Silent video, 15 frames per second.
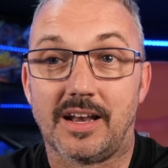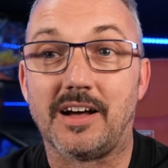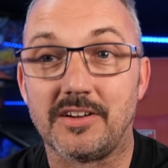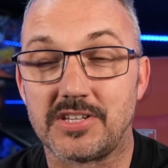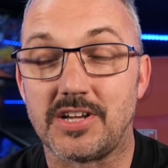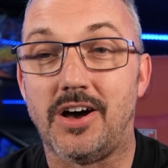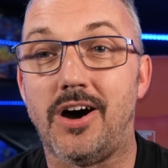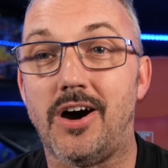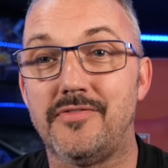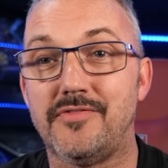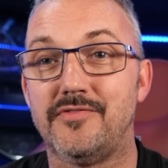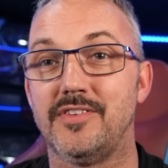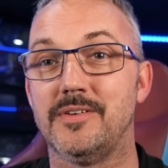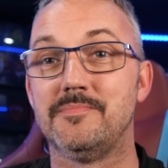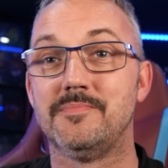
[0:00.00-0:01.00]
clung to half
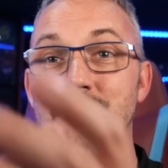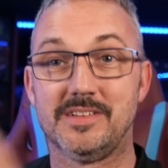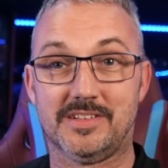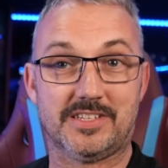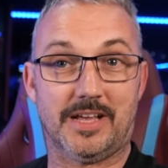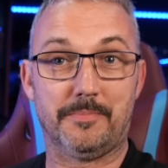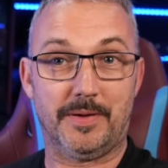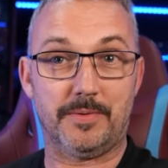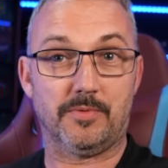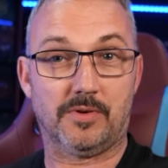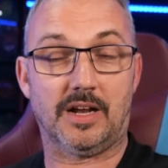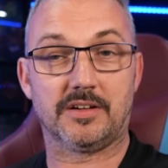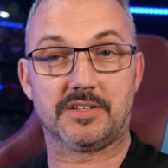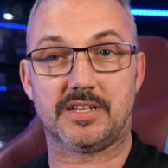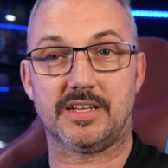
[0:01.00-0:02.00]
of them. Some people
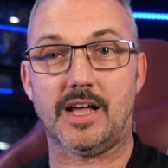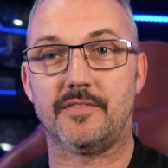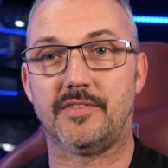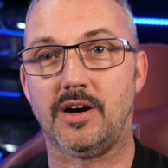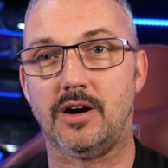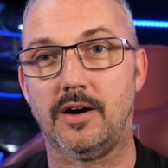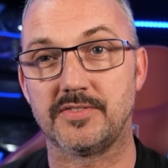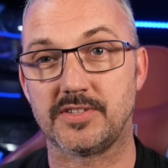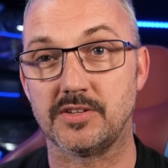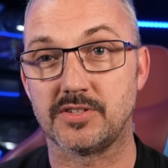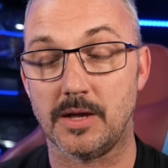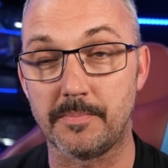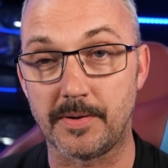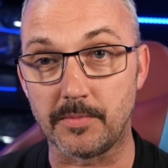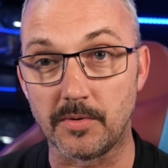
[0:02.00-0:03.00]
clung to the other half. So
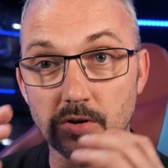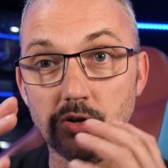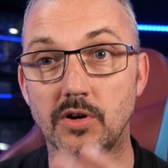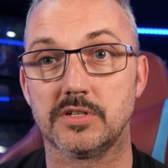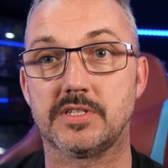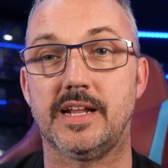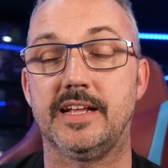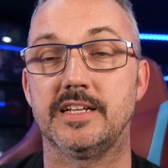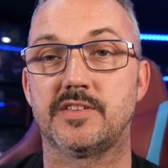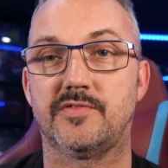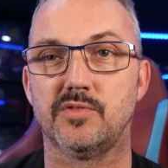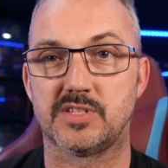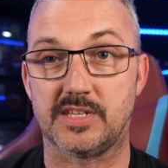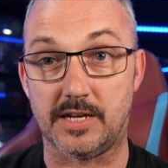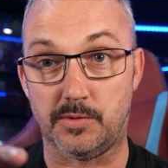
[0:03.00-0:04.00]
some people looked at that
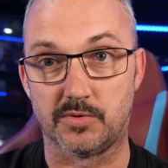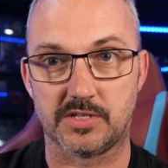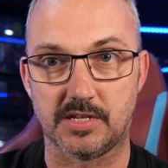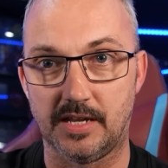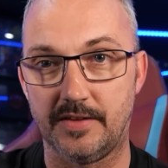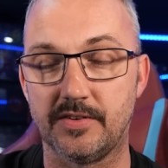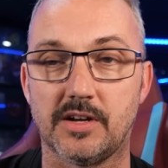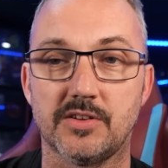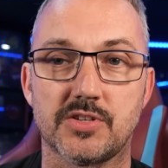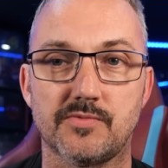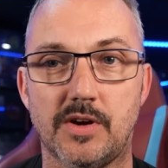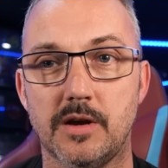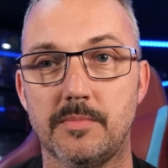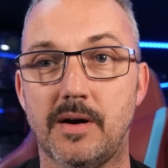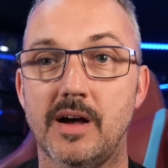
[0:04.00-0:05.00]
interview and said he wants to leave and go to
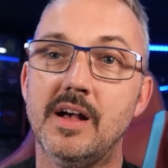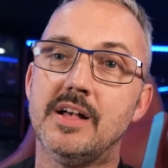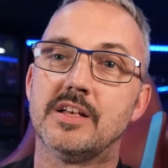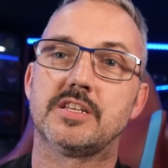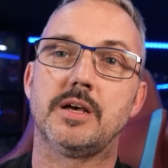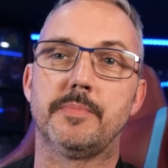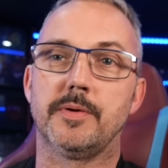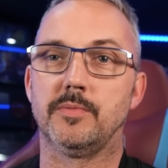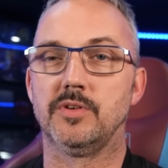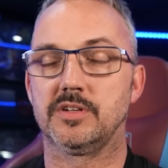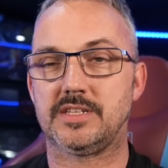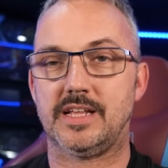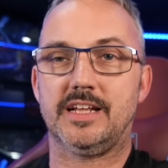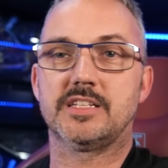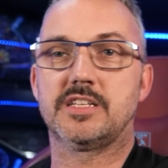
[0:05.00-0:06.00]
Roma. Some people
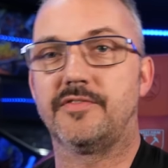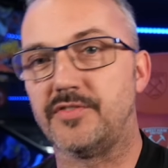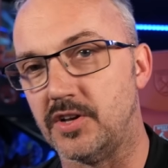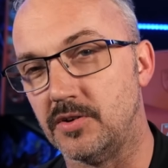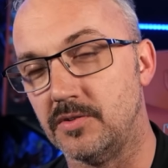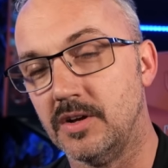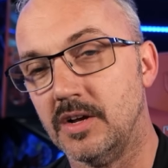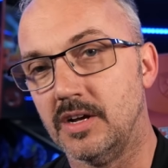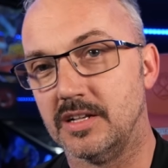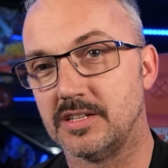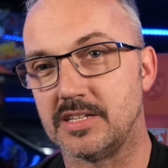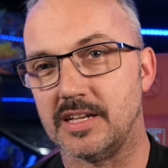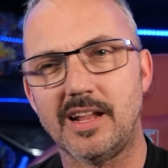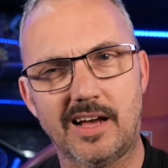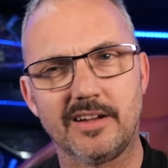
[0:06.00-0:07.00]
looked at that interview and
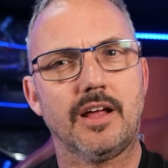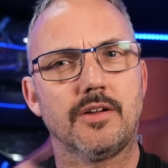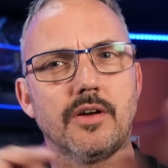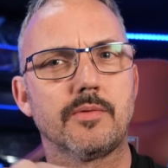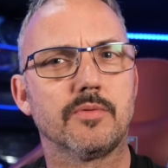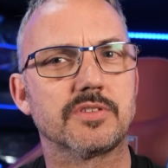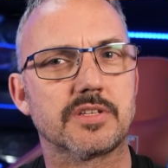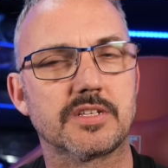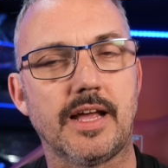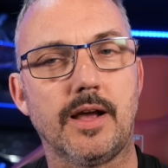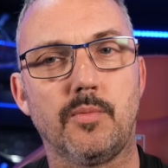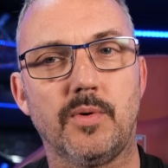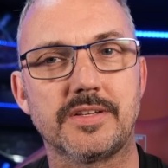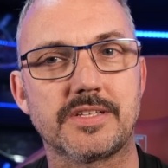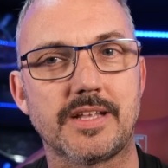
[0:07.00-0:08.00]
said, oh, no, no, he wants to stay
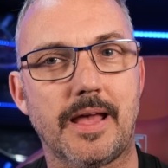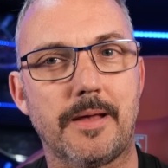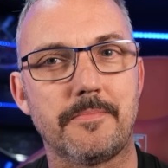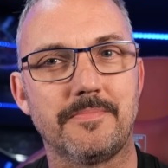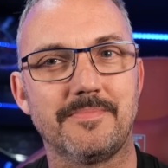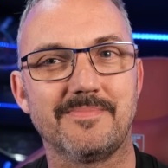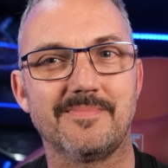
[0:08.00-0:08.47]
at West Ham.